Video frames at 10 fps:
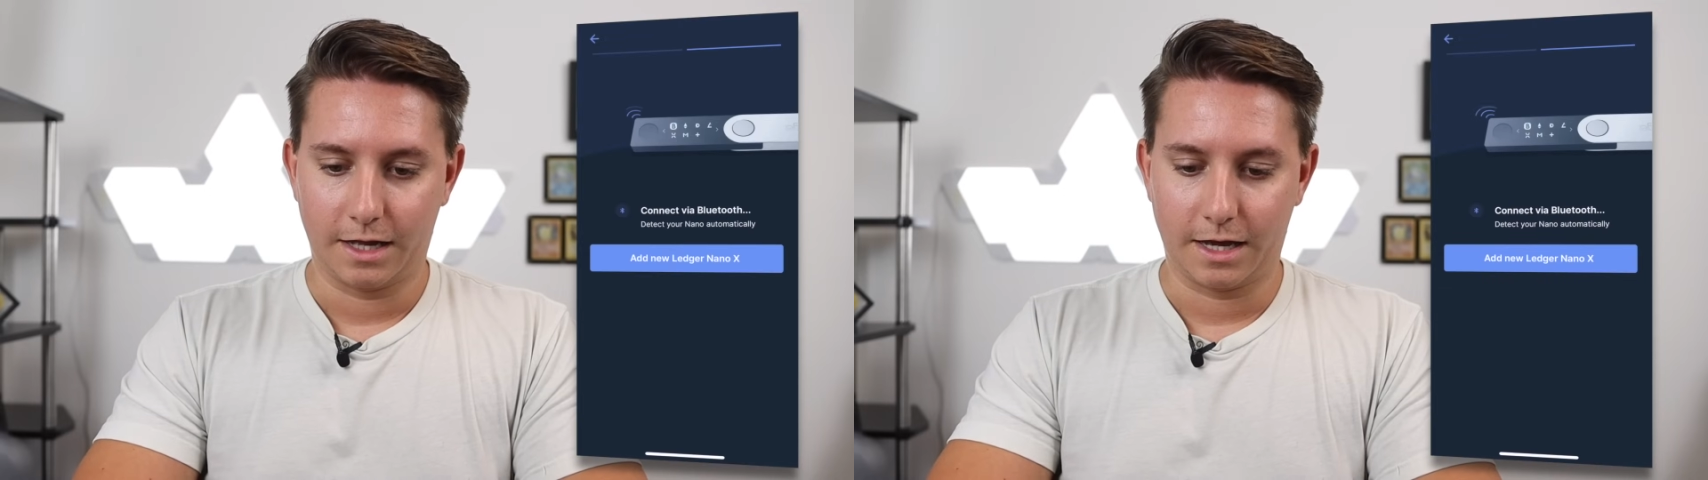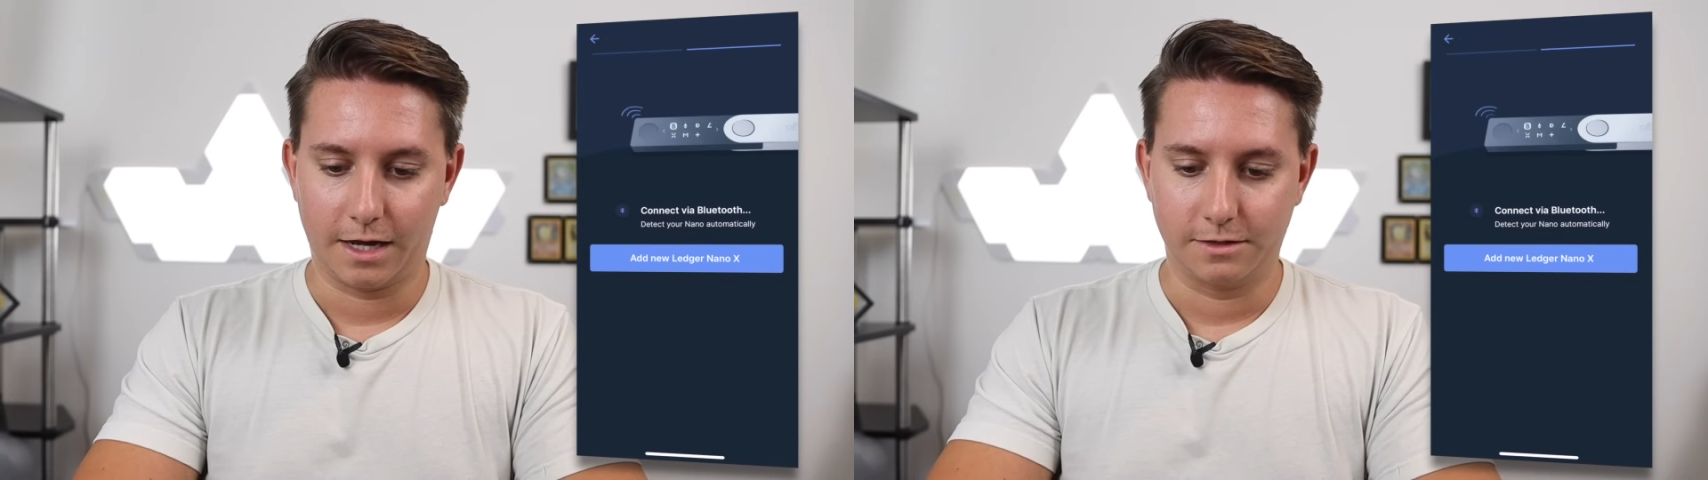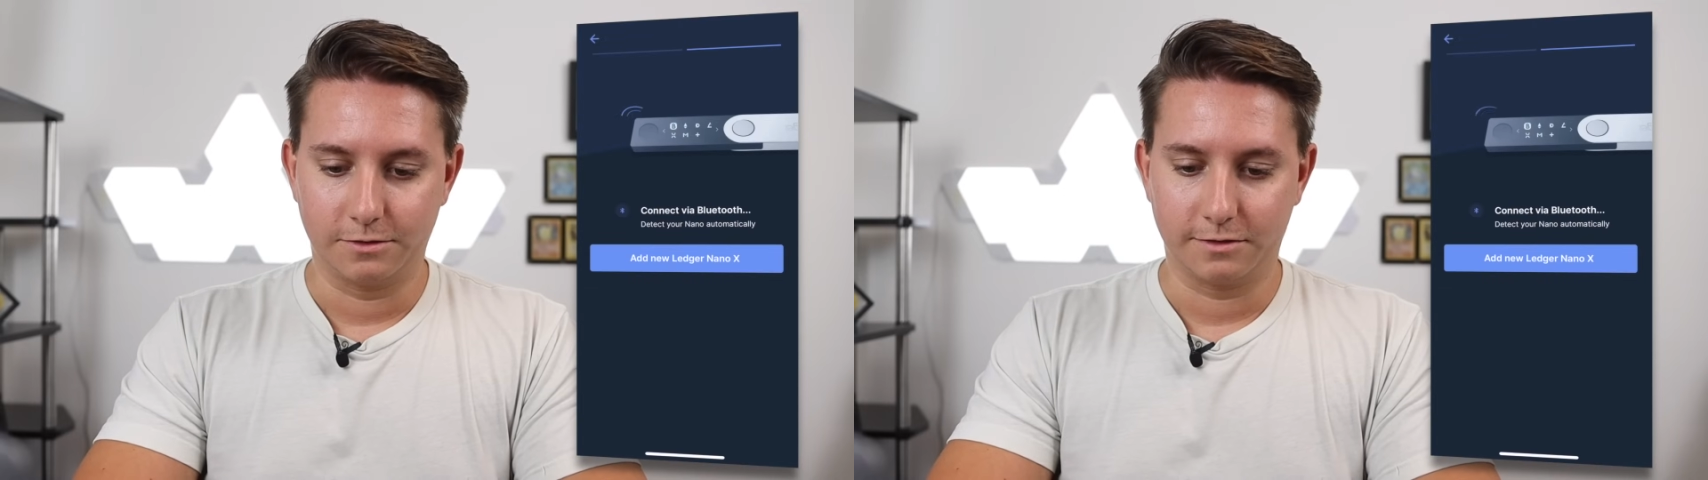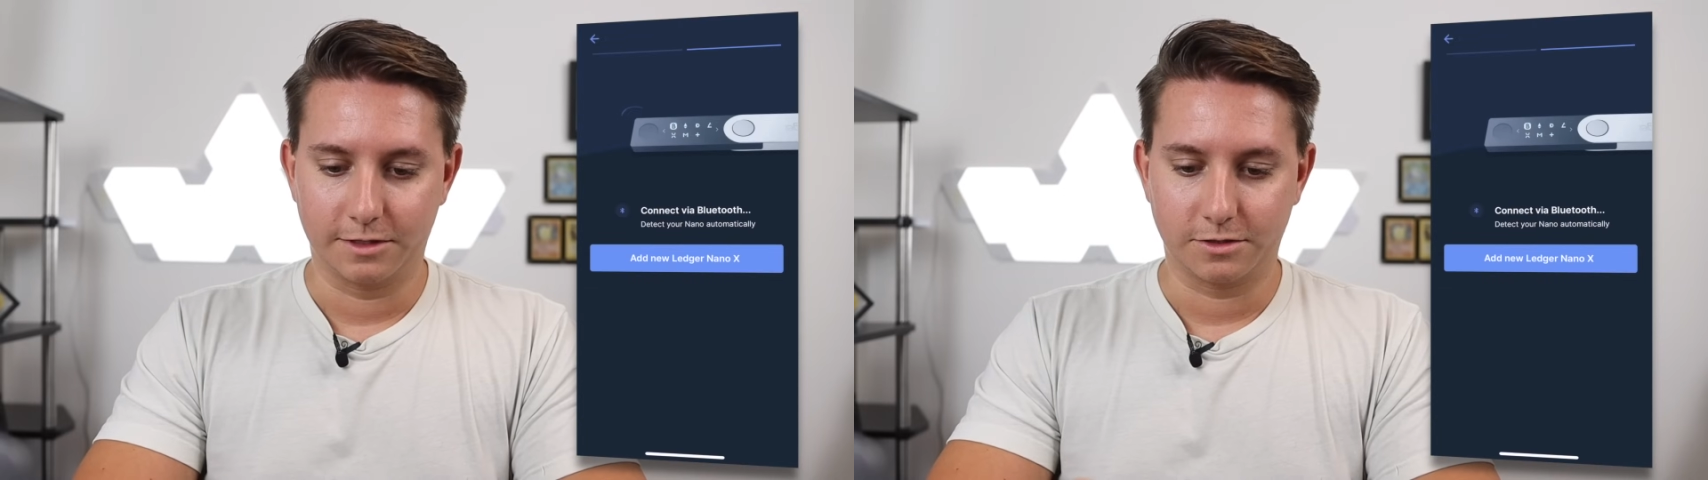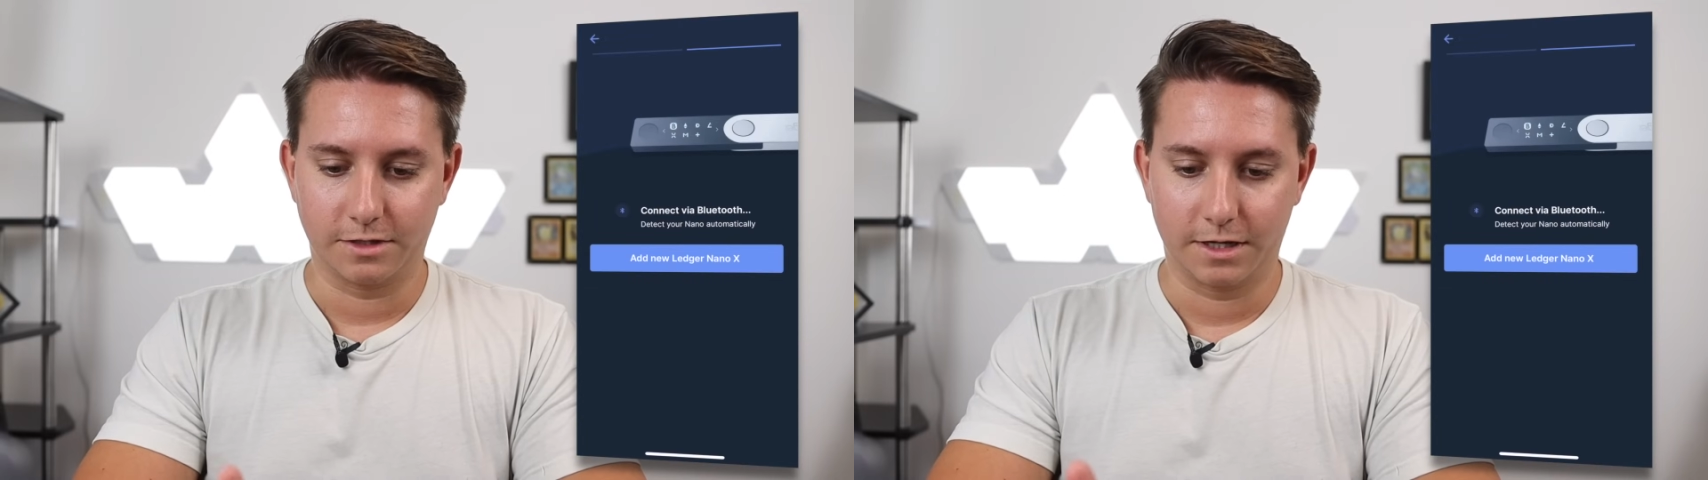add new
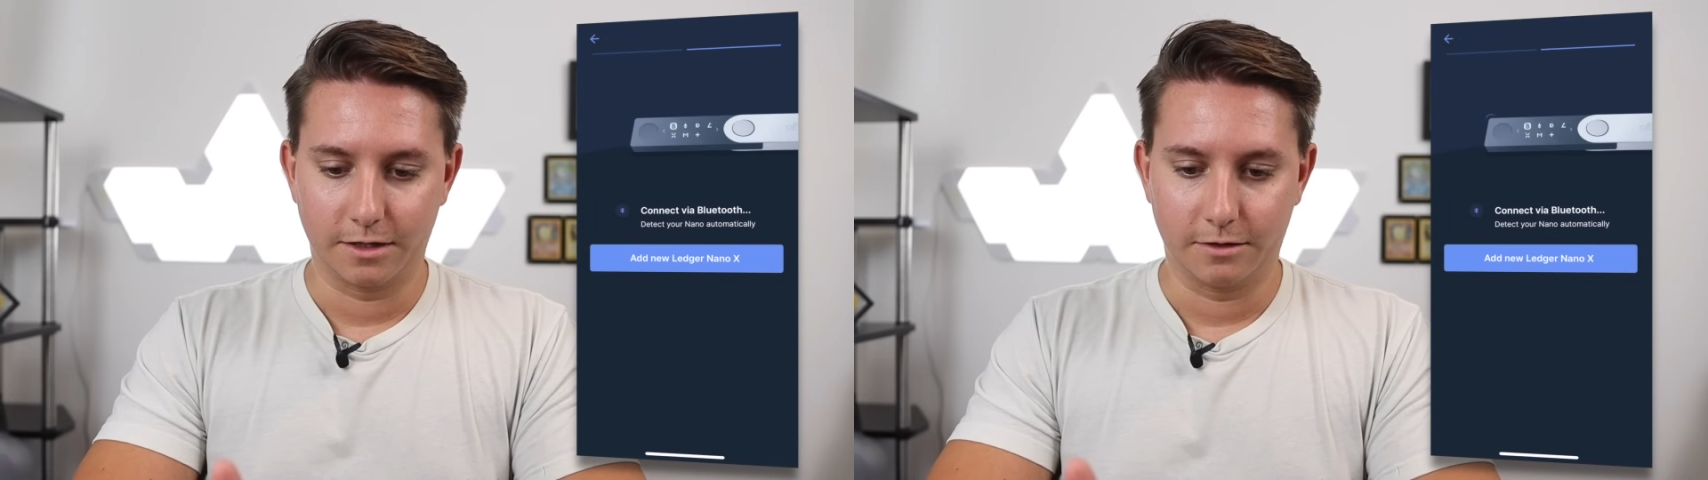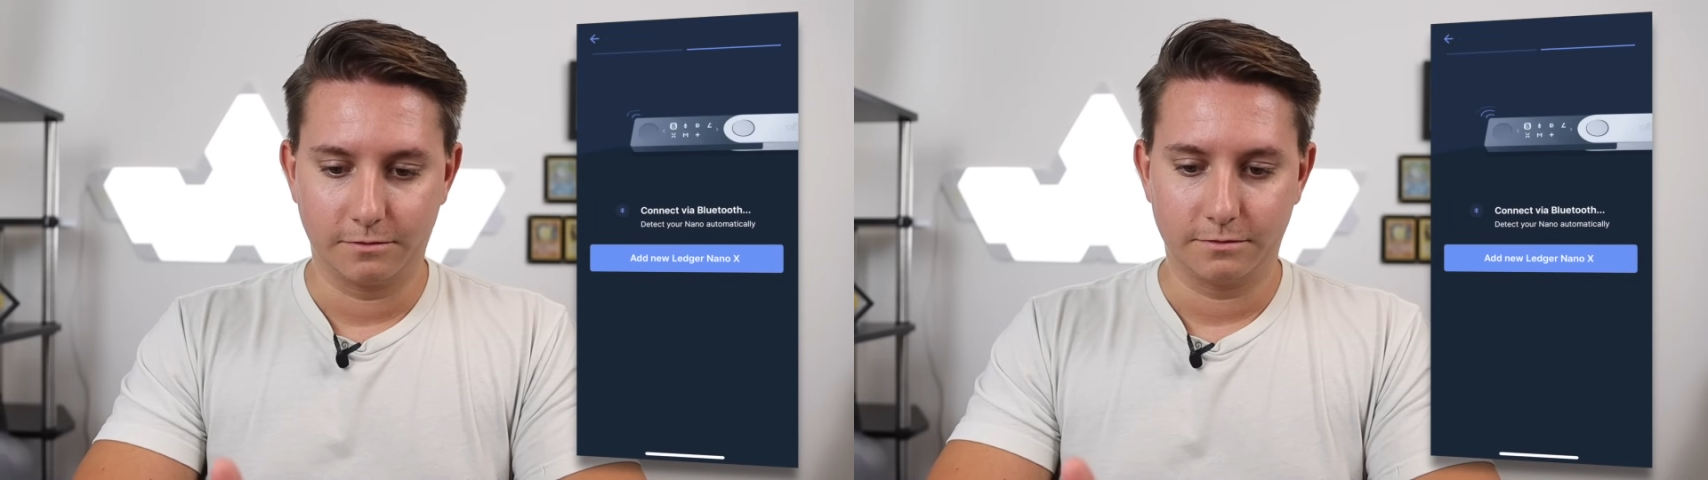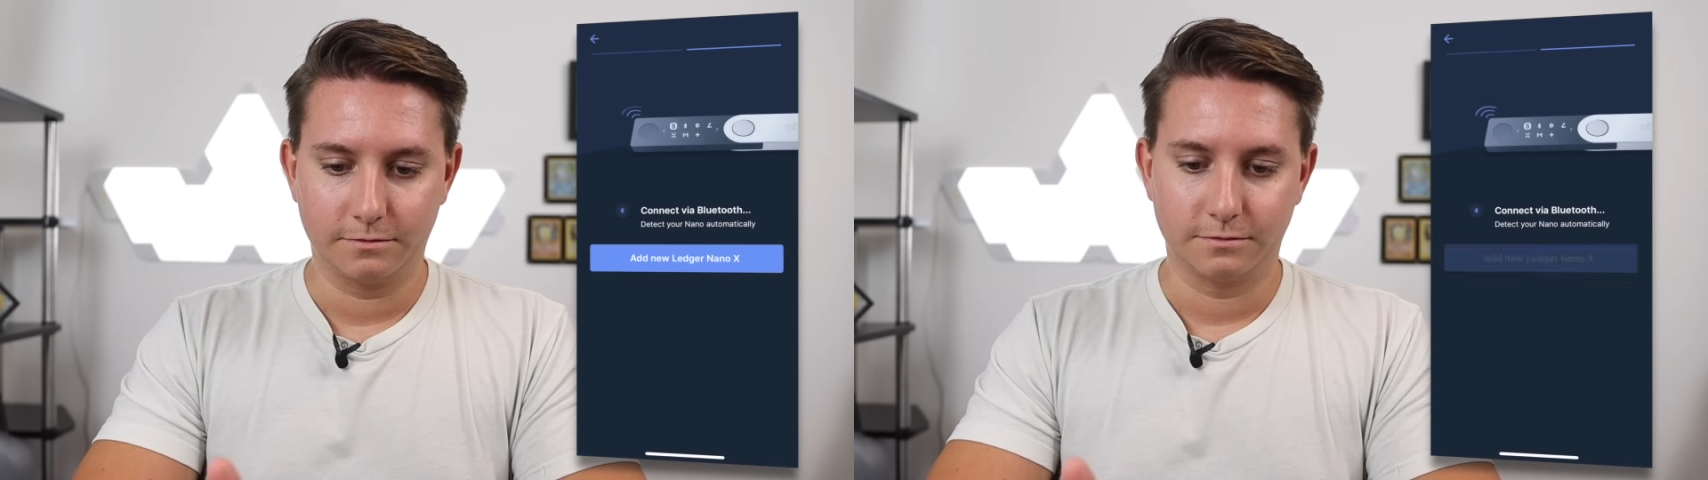ledger Nano.